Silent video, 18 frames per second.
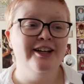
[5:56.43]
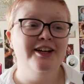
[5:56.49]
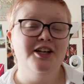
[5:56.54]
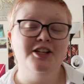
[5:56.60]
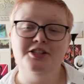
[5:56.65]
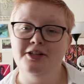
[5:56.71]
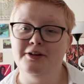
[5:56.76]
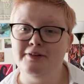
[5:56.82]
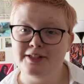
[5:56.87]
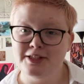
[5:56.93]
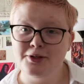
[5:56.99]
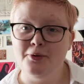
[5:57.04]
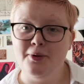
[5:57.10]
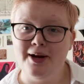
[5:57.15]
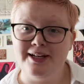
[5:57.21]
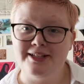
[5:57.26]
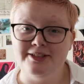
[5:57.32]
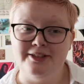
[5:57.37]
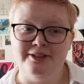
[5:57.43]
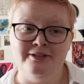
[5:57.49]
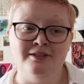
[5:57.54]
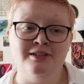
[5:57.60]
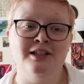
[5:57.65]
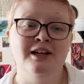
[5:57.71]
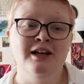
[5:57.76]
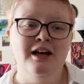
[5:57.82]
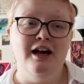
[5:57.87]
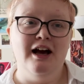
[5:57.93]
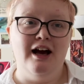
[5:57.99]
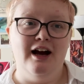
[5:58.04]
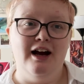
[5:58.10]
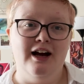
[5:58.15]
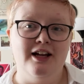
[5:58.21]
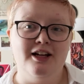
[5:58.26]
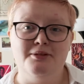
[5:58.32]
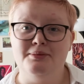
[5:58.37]
So it's quite old,
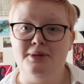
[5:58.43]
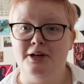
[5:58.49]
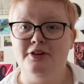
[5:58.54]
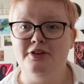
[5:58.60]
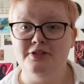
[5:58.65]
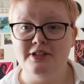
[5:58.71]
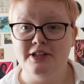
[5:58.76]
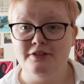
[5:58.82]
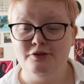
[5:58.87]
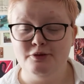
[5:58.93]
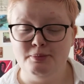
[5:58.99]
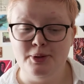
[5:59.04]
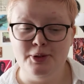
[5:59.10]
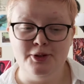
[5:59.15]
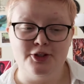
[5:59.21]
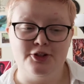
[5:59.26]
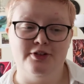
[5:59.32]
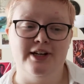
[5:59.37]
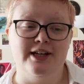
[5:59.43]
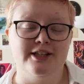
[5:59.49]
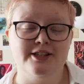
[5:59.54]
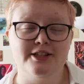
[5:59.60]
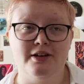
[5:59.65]
and I'm now using it for portraits.